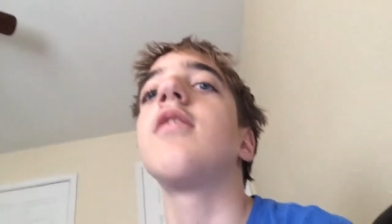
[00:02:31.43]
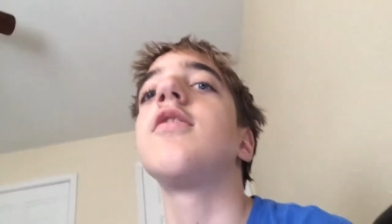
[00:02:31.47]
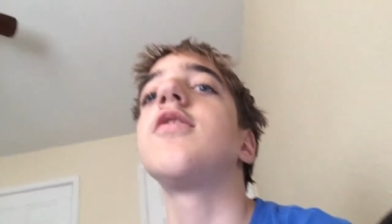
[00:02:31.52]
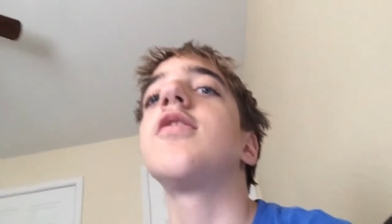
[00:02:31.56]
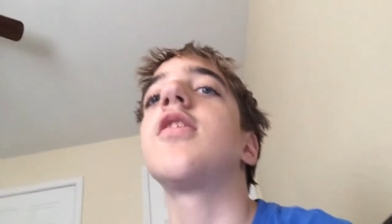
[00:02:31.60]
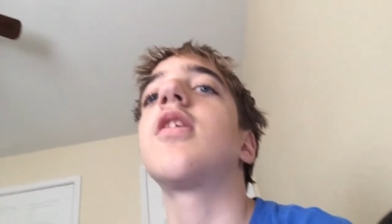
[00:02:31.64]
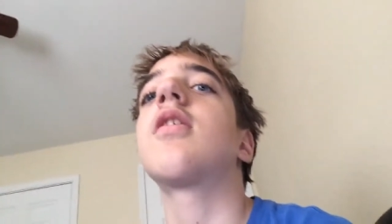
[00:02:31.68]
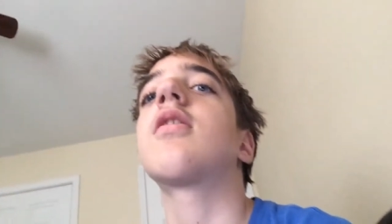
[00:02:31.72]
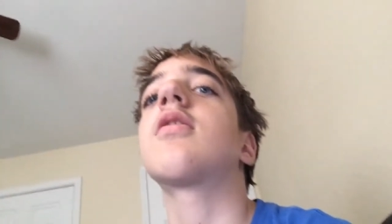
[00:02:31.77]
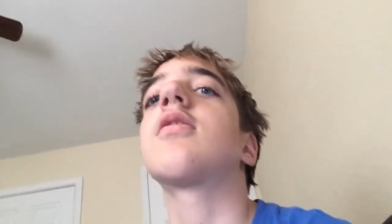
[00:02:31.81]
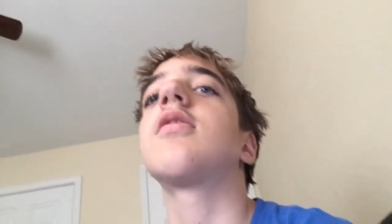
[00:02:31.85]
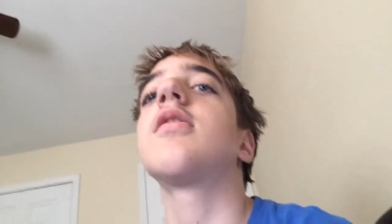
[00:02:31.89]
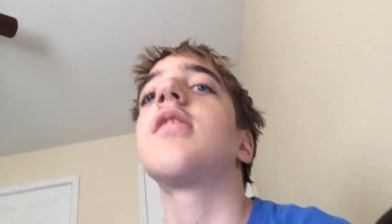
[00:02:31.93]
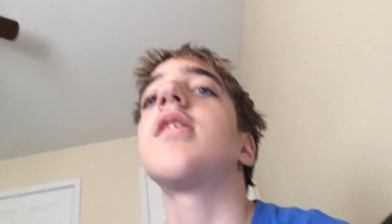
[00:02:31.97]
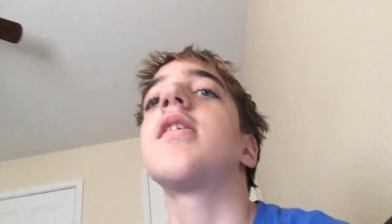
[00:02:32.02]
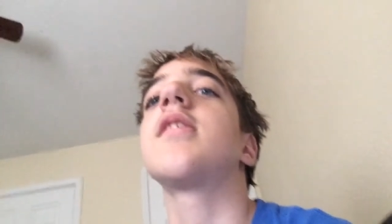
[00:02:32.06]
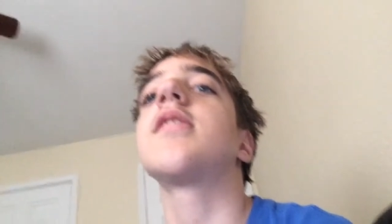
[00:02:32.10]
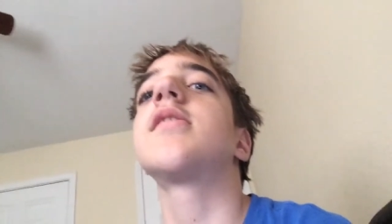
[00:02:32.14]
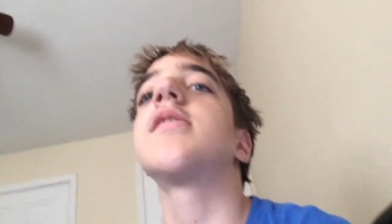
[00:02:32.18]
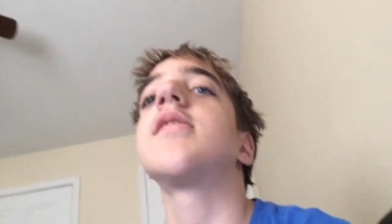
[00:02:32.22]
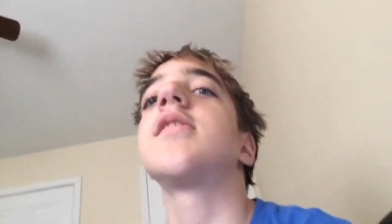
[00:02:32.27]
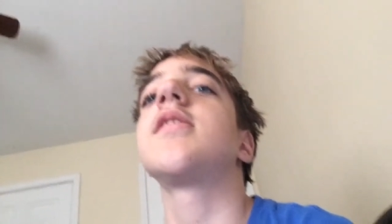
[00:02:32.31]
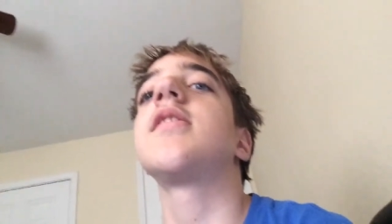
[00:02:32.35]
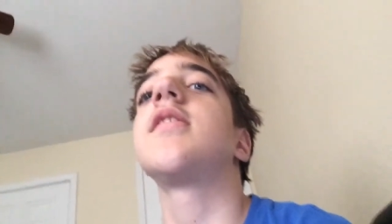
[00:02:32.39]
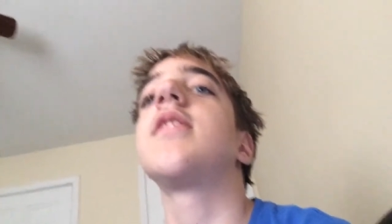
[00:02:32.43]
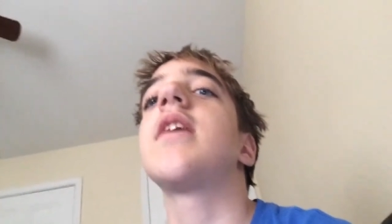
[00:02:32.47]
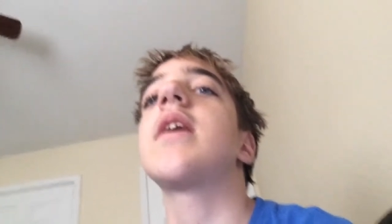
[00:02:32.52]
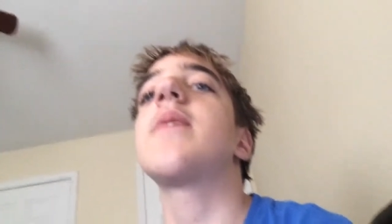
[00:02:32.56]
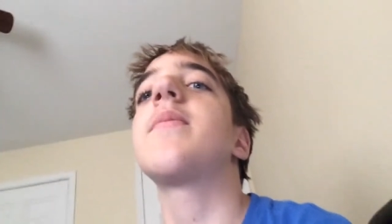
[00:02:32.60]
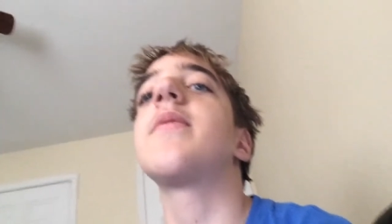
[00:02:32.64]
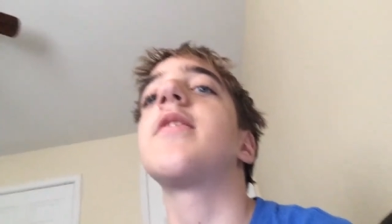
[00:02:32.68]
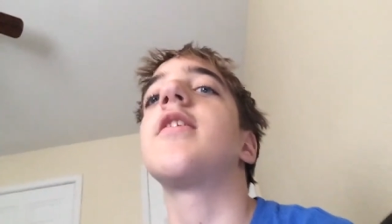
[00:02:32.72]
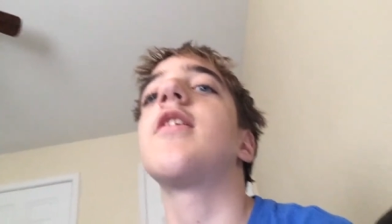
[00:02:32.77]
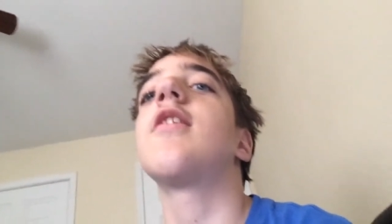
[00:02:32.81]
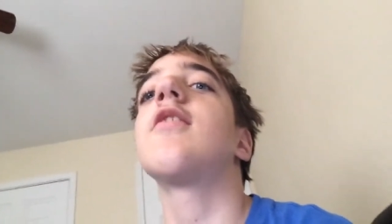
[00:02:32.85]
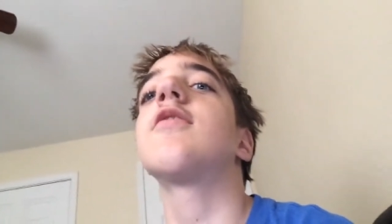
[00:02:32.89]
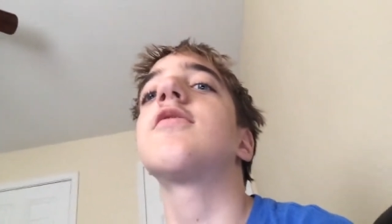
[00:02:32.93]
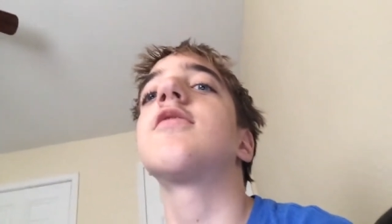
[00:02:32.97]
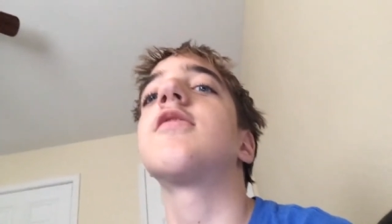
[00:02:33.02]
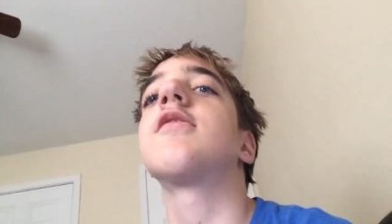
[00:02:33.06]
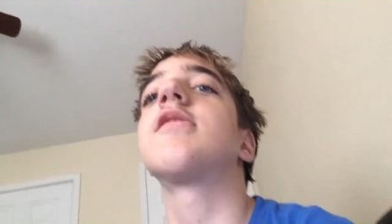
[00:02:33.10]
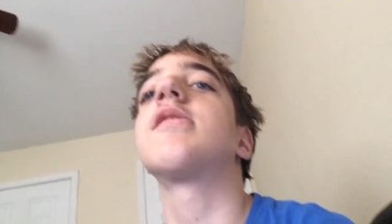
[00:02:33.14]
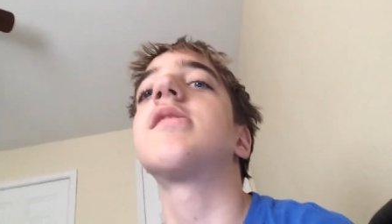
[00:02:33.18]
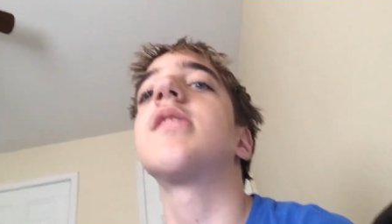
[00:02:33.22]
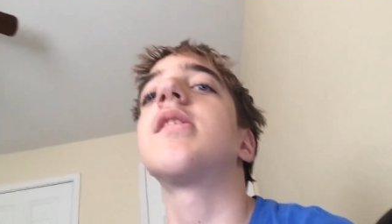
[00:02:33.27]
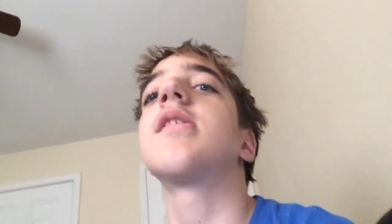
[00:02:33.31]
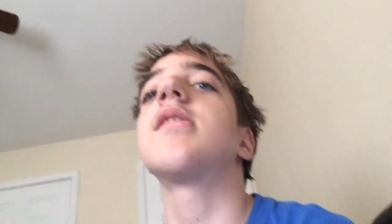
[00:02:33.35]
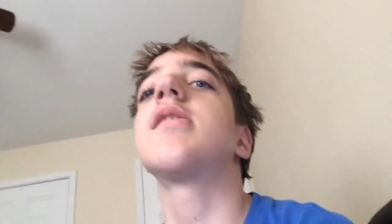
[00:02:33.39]
Dr. DC Gaming also
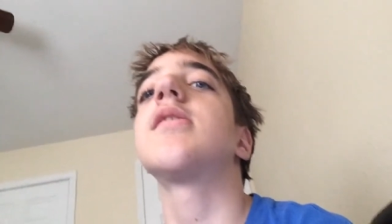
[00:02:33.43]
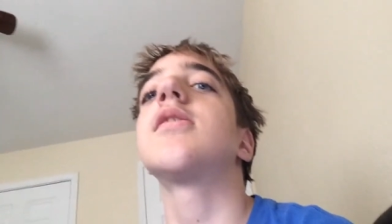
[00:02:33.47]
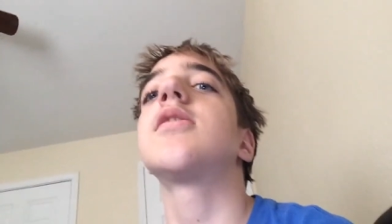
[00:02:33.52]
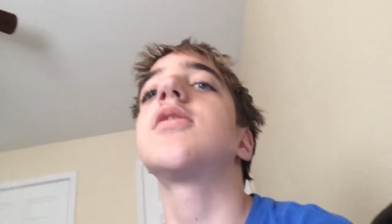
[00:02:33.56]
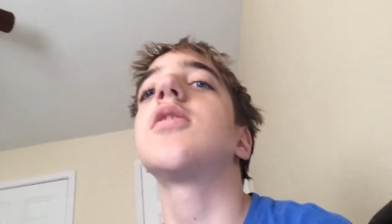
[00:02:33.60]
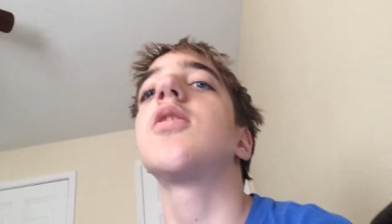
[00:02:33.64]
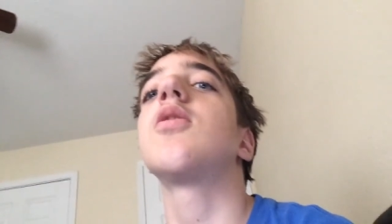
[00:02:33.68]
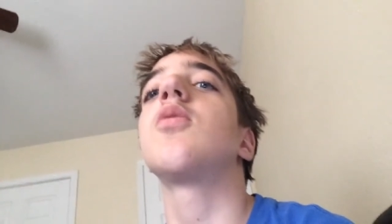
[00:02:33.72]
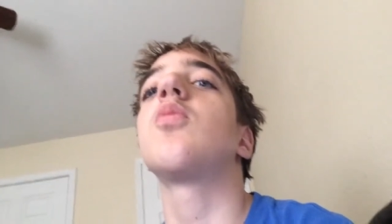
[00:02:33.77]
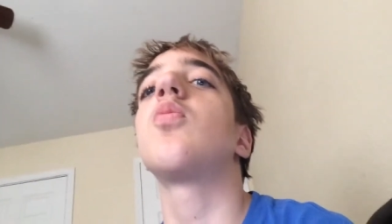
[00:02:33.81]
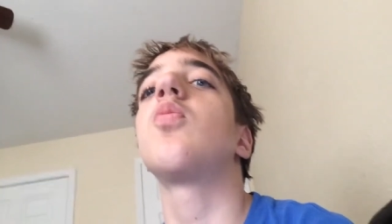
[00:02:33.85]
says,